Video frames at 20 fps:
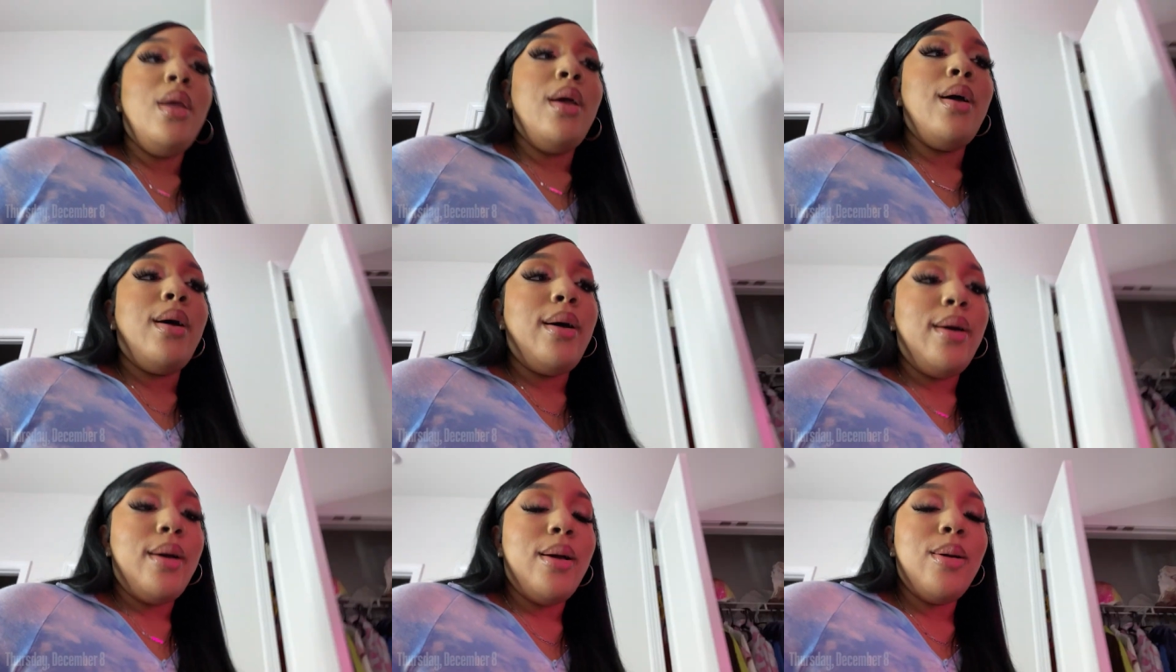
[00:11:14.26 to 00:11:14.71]

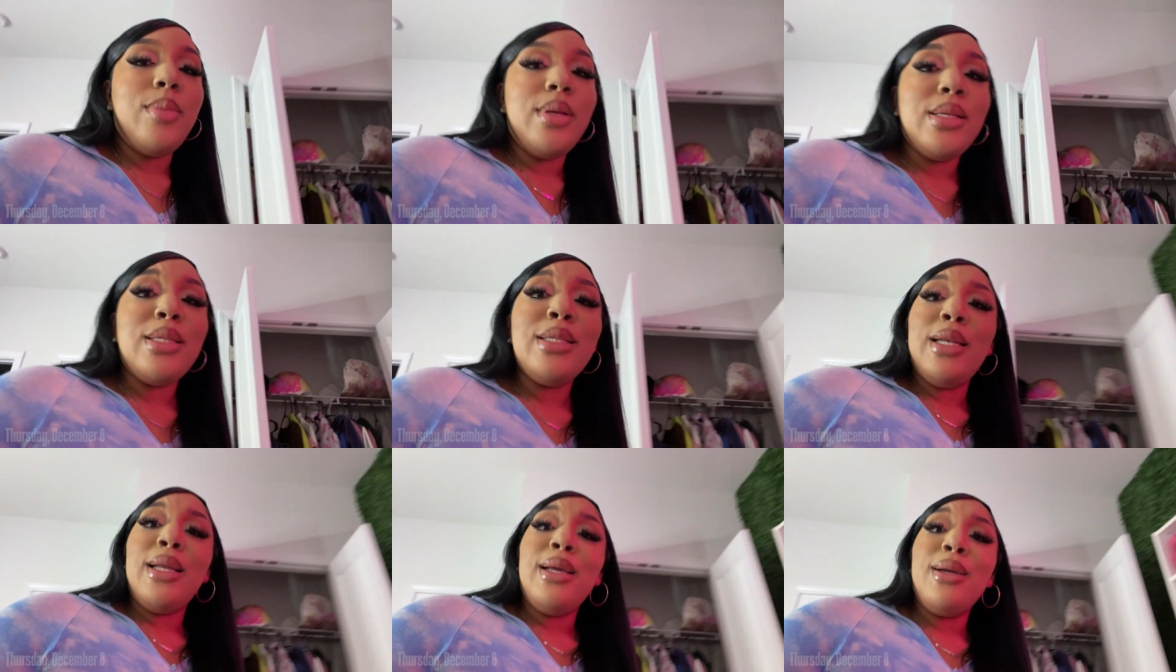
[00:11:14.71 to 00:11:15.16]
um, and
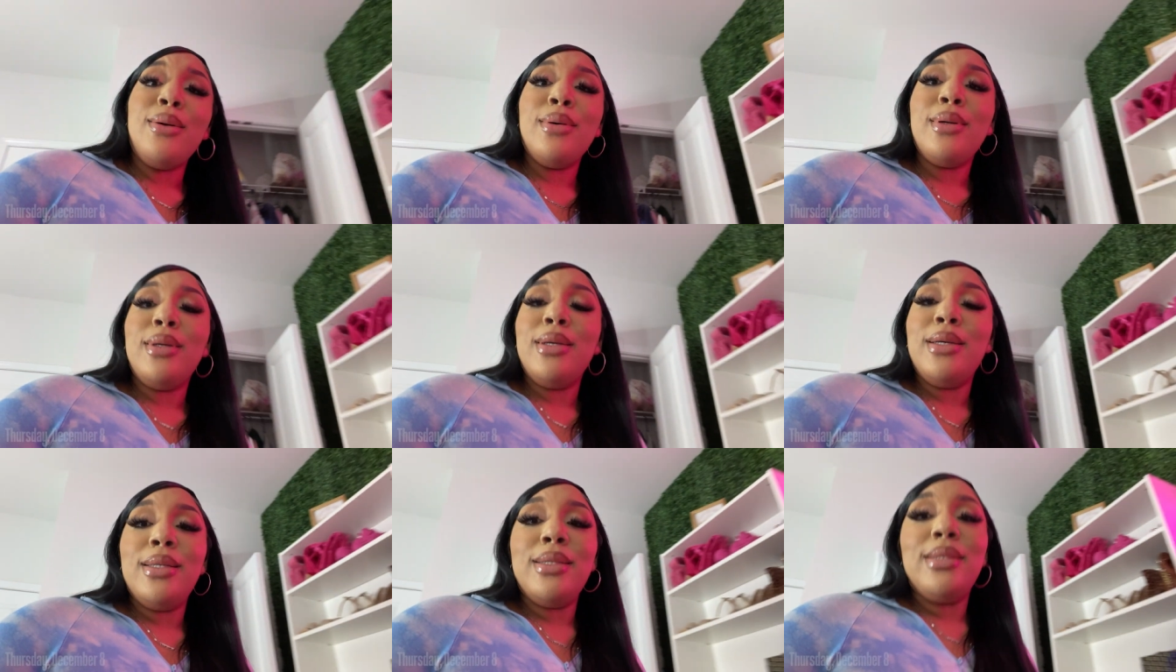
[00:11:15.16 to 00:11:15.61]
sit down
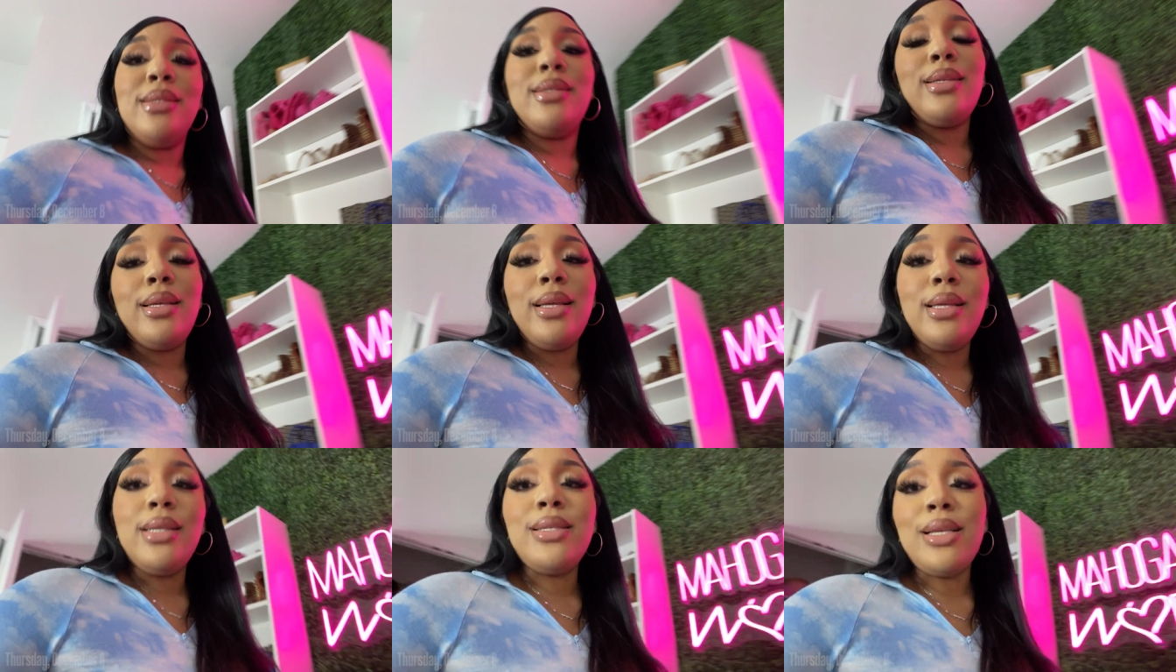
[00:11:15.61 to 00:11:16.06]
because
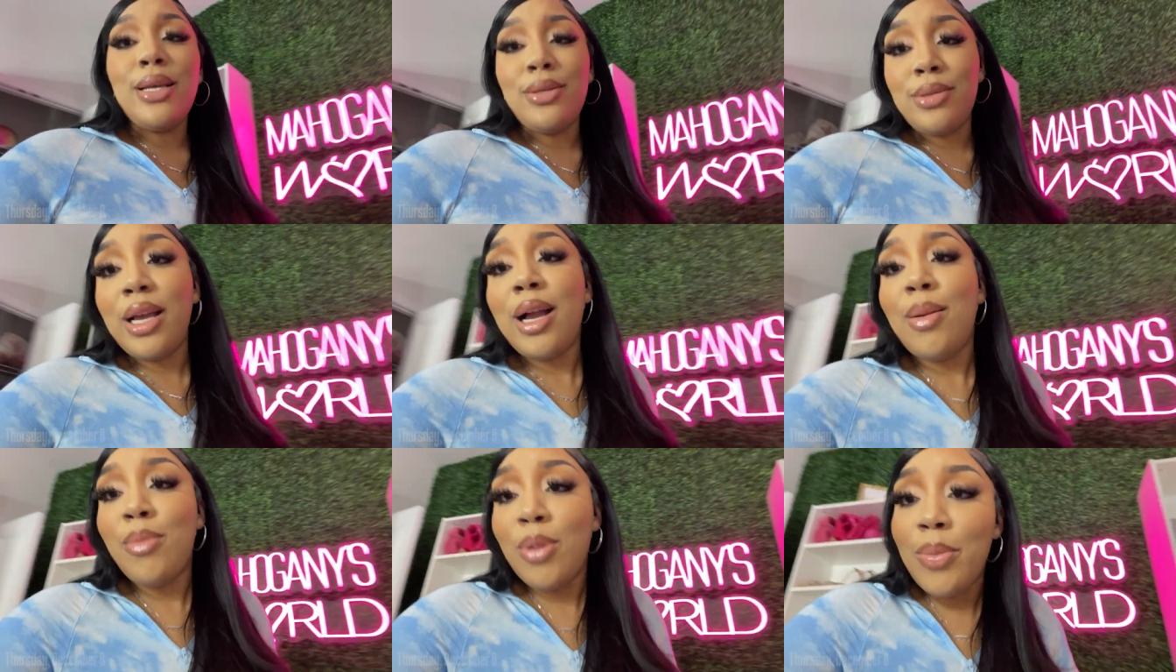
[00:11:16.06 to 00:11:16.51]
it sounds
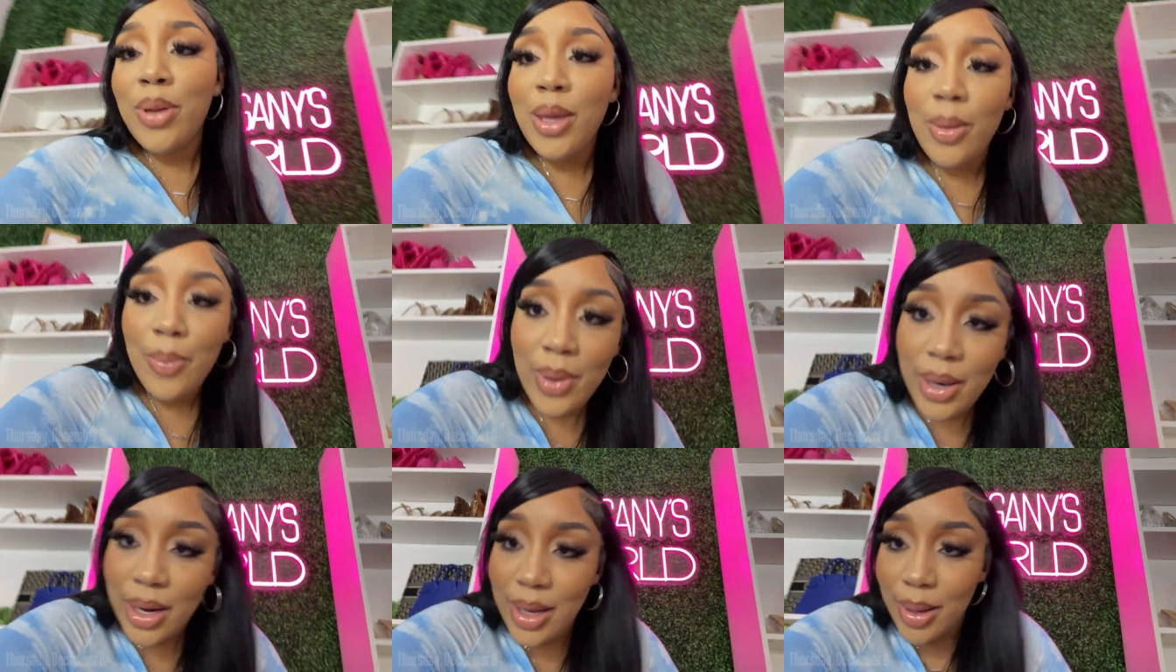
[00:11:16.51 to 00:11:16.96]
like I'm going to be a
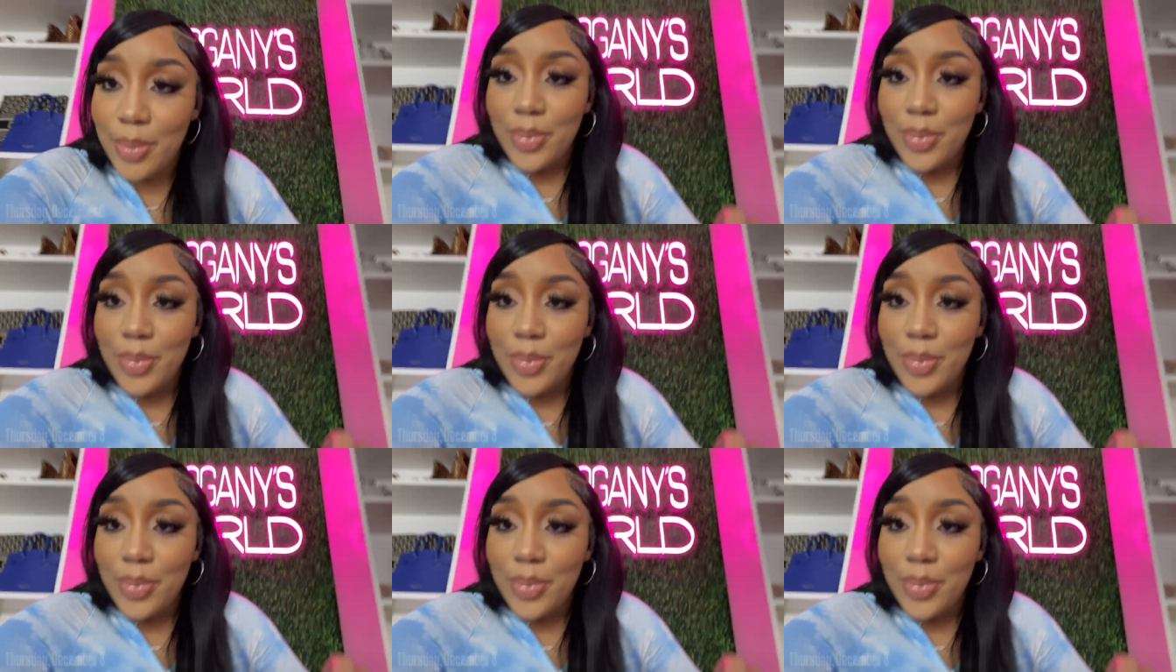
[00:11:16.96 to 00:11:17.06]
minute.